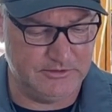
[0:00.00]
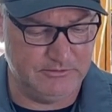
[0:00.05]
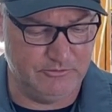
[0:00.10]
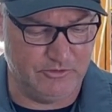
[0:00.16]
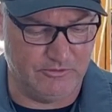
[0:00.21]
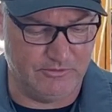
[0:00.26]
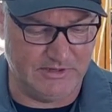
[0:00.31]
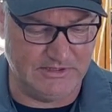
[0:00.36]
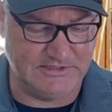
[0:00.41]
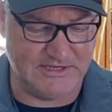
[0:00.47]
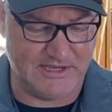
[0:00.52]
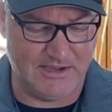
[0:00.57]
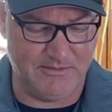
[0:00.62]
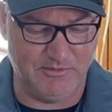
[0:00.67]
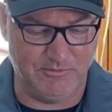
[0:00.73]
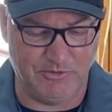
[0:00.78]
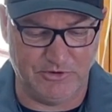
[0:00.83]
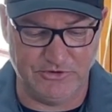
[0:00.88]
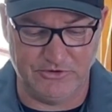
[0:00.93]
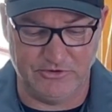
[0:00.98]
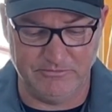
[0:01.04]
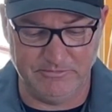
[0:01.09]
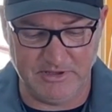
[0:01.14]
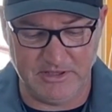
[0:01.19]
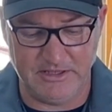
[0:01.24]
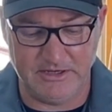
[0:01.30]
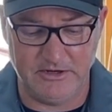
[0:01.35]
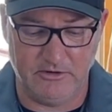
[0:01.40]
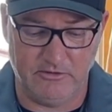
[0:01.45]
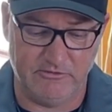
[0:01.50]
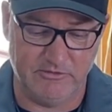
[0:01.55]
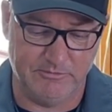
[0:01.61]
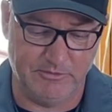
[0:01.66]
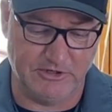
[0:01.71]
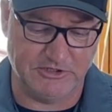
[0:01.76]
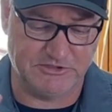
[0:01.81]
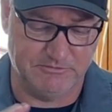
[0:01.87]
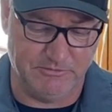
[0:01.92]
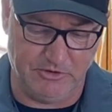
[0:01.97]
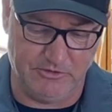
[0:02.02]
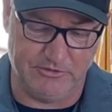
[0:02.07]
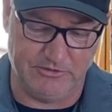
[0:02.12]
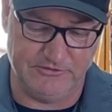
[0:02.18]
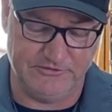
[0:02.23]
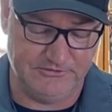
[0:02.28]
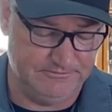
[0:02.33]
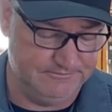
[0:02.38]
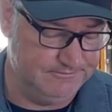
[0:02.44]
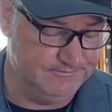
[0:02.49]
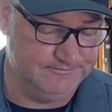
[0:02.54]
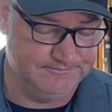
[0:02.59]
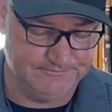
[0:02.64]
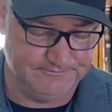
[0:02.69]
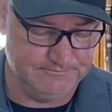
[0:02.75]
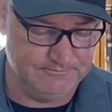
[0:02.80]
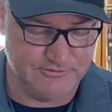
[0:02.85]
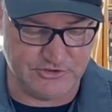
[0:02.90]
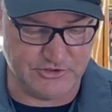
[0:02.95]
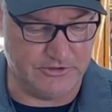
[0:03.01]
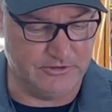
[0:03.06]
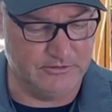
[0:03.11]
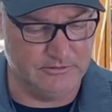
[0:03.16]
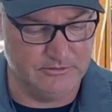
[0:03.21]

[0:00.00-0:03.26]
more runtime, and more durability over brushed motors. Sure.